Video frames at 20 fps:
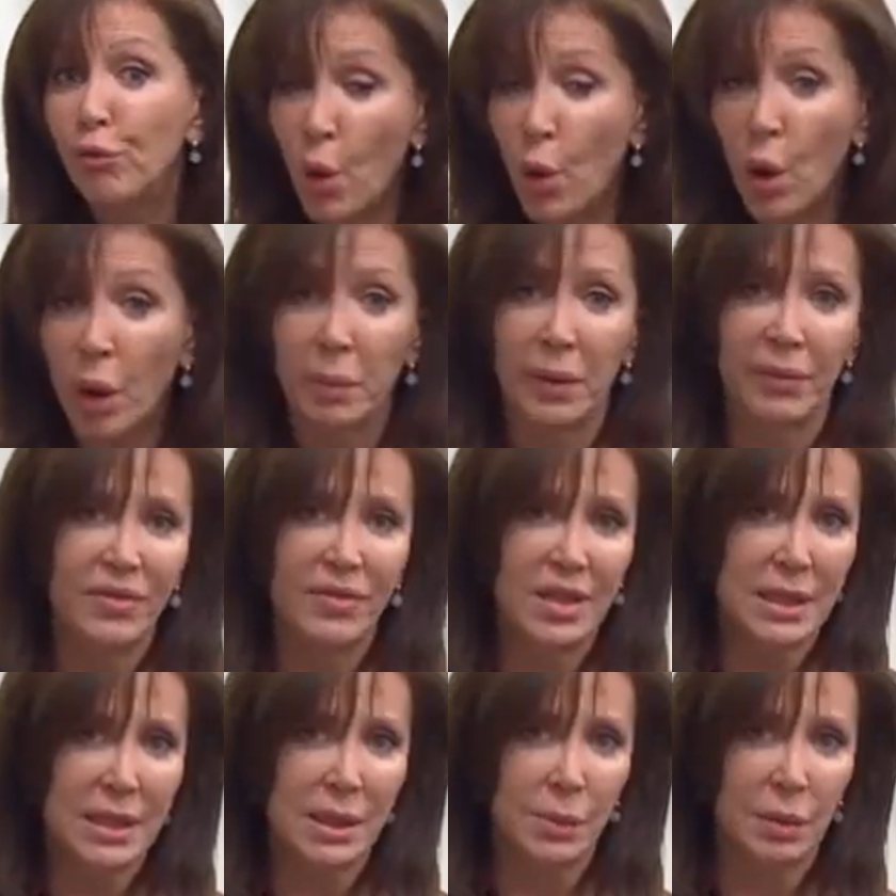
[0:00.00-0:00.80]
form of
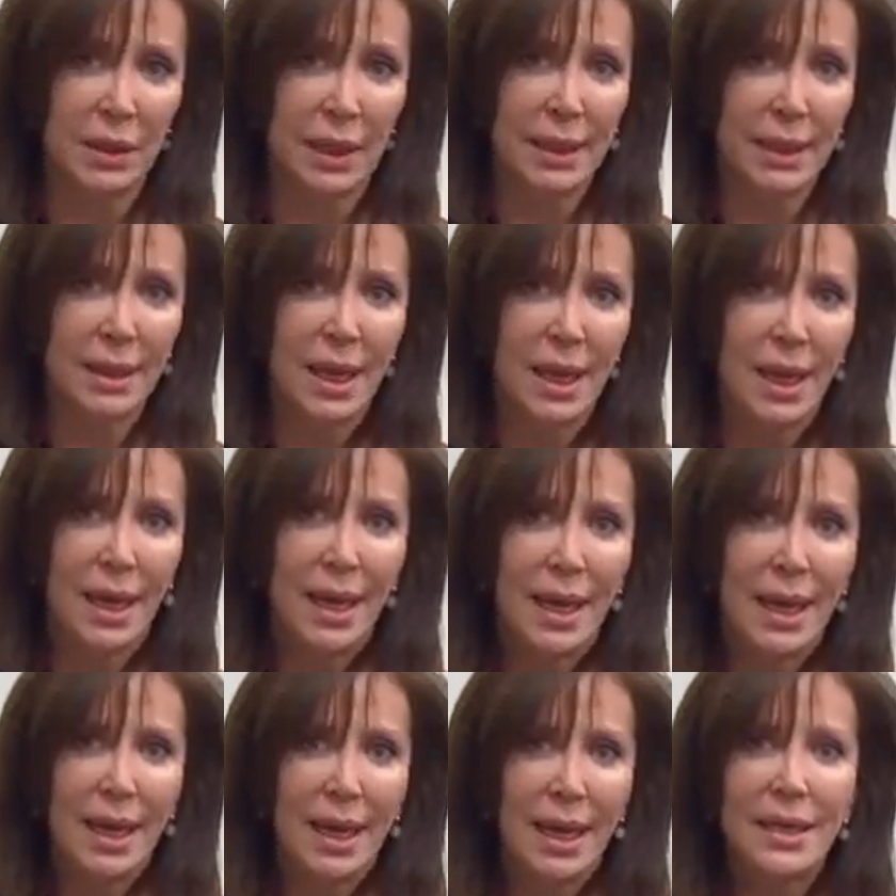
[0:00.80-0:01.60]
discipline,
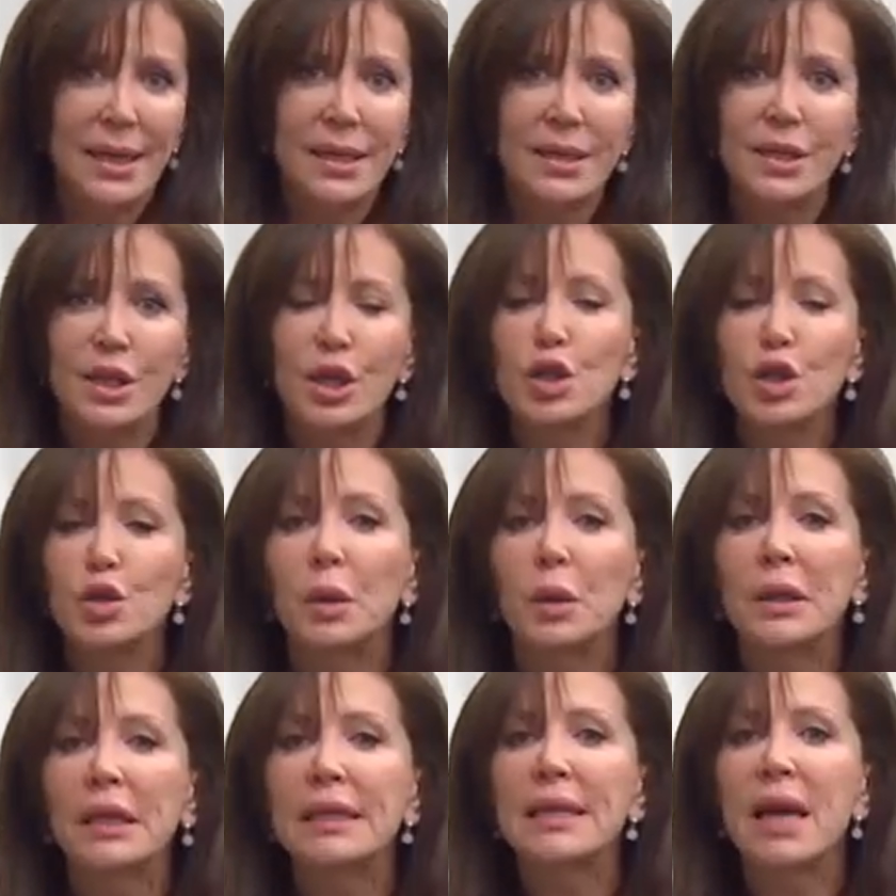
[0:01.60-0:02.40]
it is
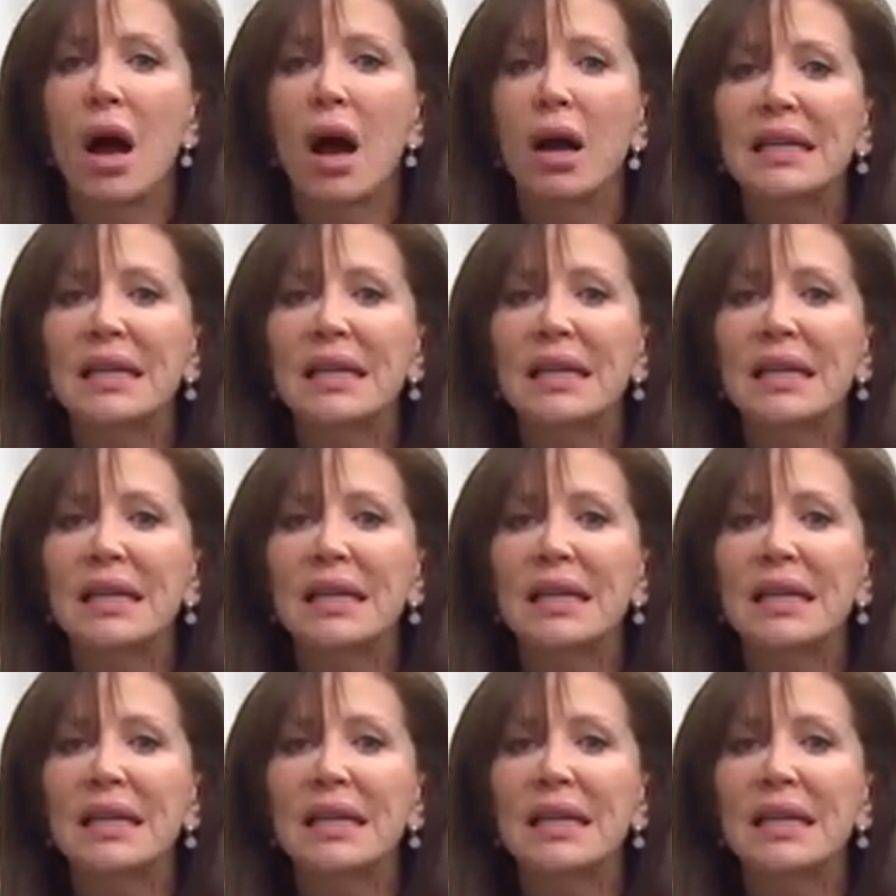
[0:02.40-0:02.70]
usually not